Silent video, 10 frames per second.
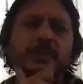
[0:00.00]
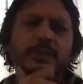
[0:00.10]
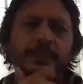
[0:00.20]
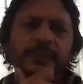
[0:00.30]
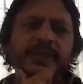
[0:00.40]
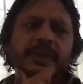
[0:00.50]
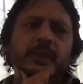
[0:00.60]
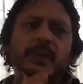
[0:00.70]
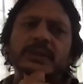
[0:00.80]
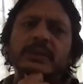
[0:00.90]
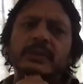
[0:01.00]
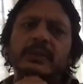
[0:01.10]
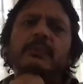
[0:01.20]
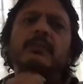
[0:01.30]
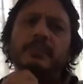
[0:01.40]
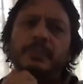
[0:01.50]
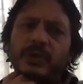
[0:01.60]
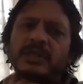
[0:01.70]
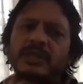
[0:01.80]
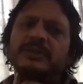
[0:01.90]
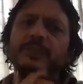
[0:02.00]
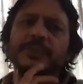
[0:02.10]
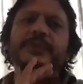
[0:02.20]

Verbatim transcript: was a pretty logical progression for me.